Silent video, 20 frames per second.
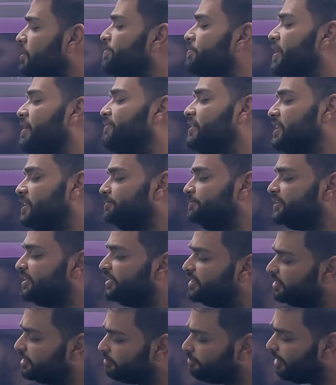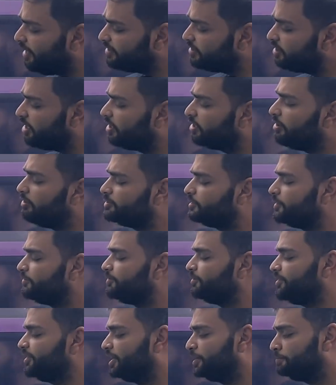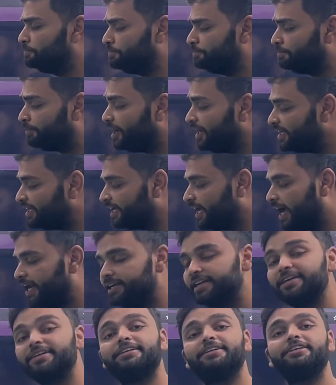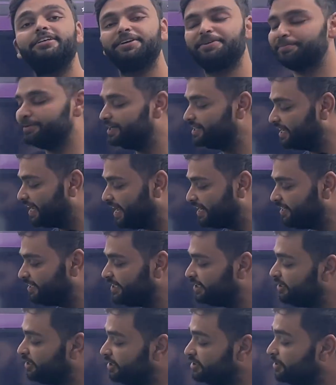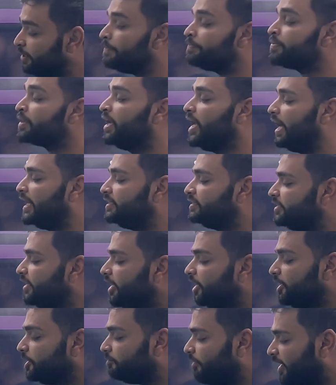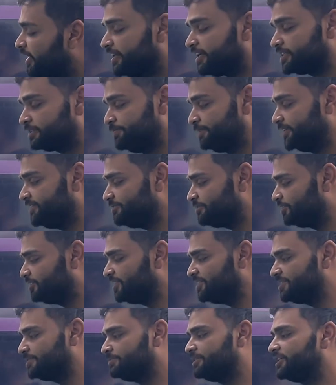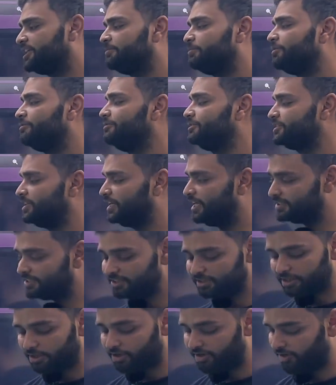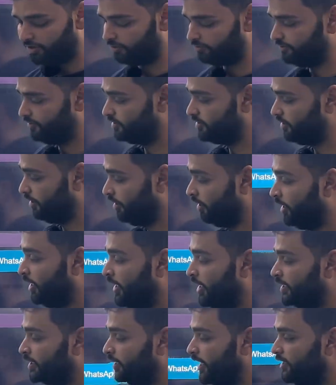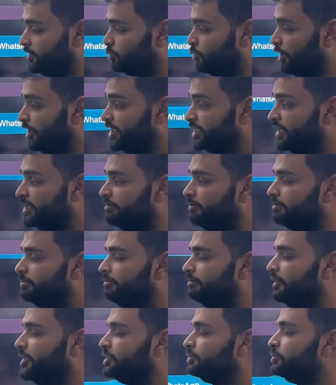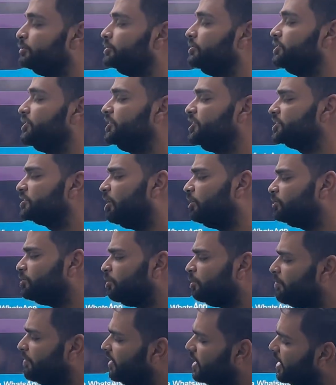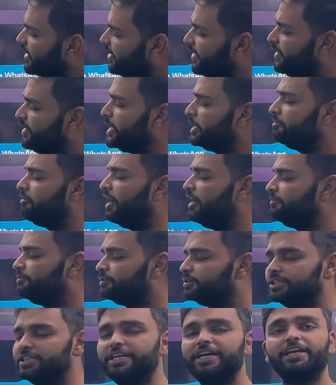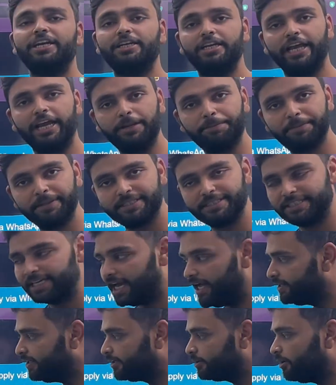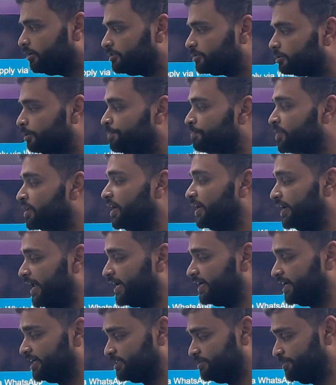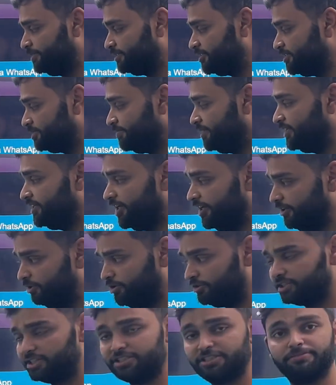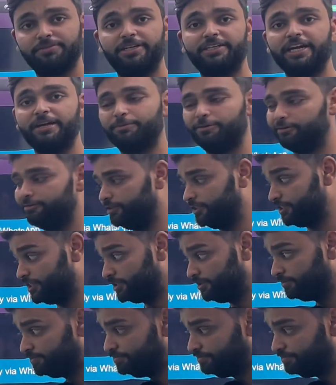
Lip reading: Private Limited required third officer for their bulk carrier, gear bulk carrier it is, and they required experience on the similar type of vessel as a third officer. Joining date will be very soon. Sea Scout Global again required for their LPG carrier also. Rank experience is mandatory on the similar type of vessel.